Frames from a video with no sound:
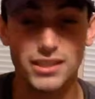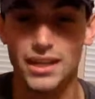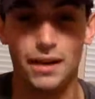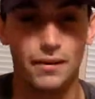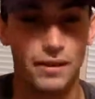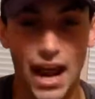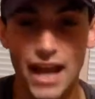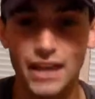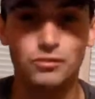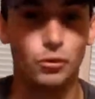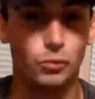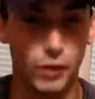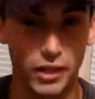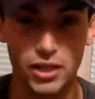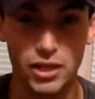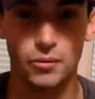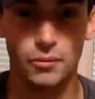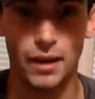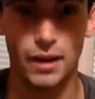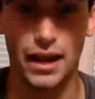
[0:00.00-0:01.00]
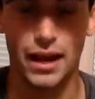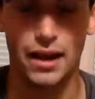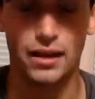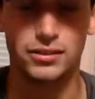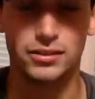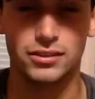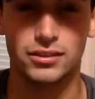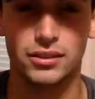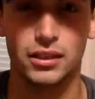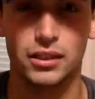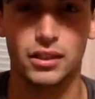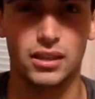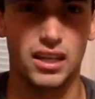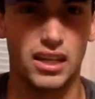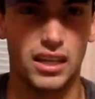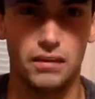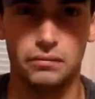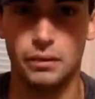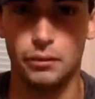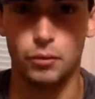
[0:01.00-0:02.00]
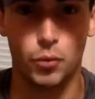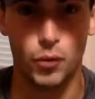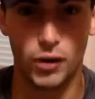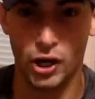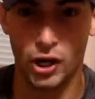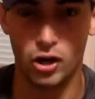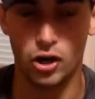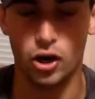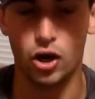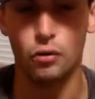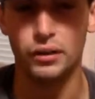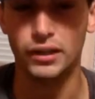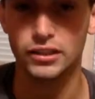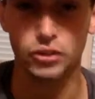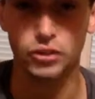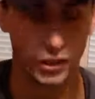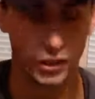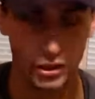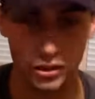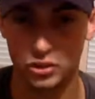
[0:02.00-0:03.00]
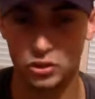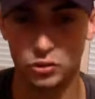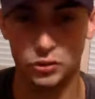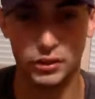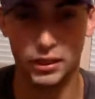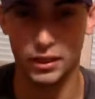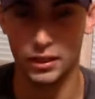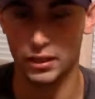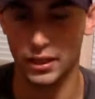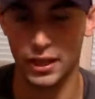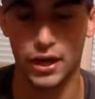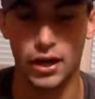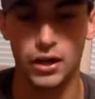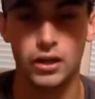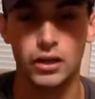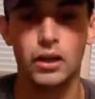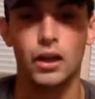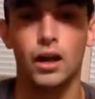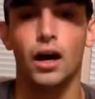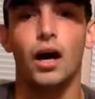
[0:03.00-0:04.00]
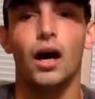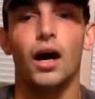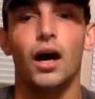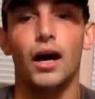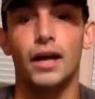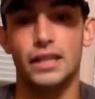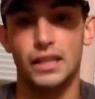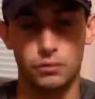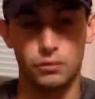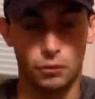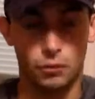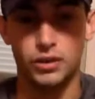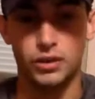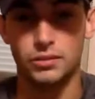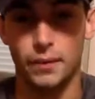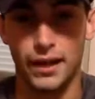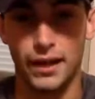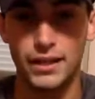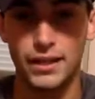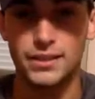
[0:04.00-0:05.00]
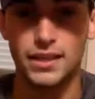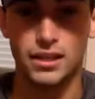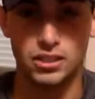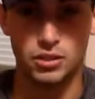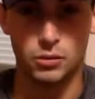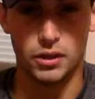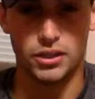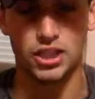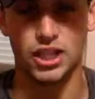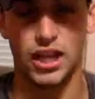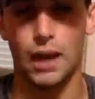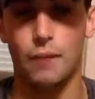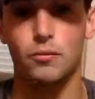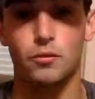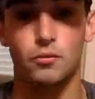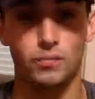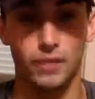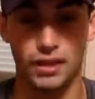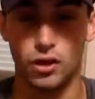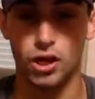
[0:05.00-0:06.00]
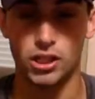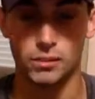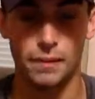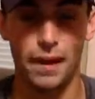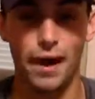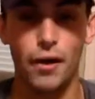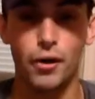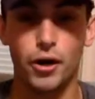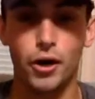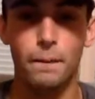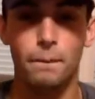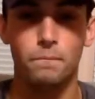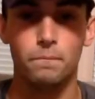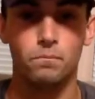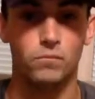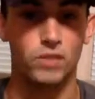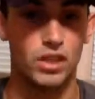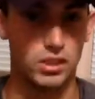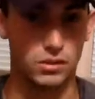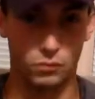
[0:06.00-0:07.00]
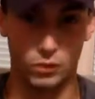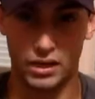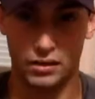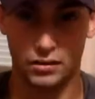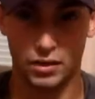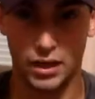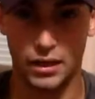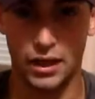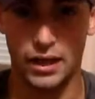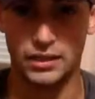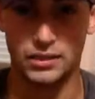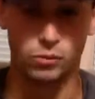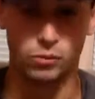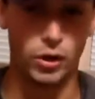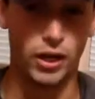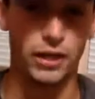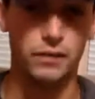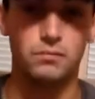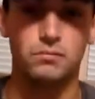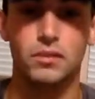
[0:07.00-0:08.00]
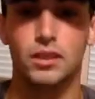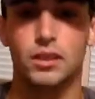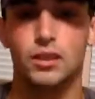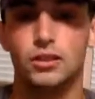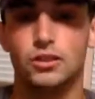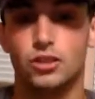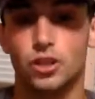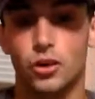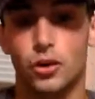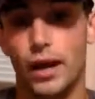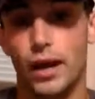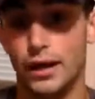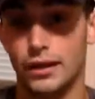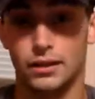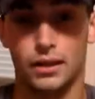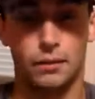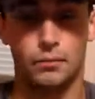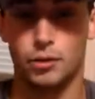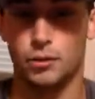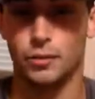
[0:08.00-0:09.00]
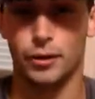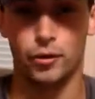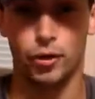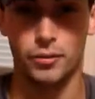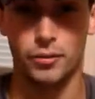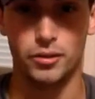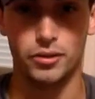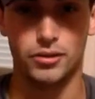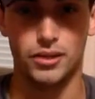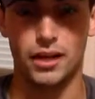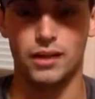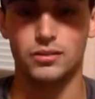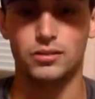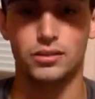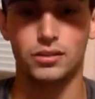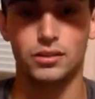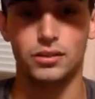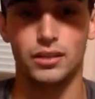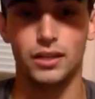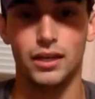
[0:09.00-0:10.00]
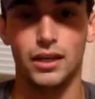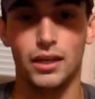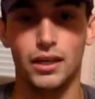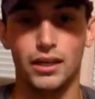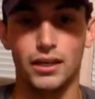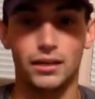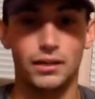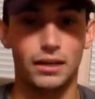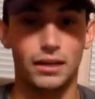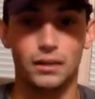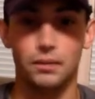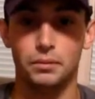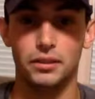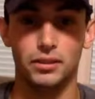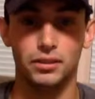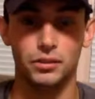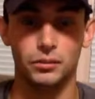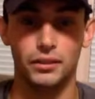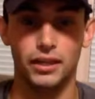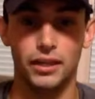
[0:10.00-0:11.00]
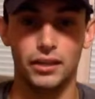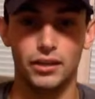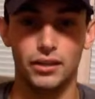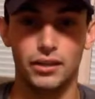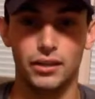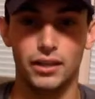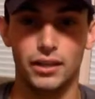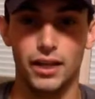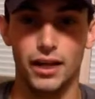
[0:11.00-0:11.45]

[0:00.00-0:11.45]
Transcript: Yeah, guys were working on my house. They've been working on it all week, so I couldn't do it there. And then I went to my aunt's house to watch the game, and they lost power because we had some rain. So I had to come here to my grandmother's house, and it ended up being a little later than.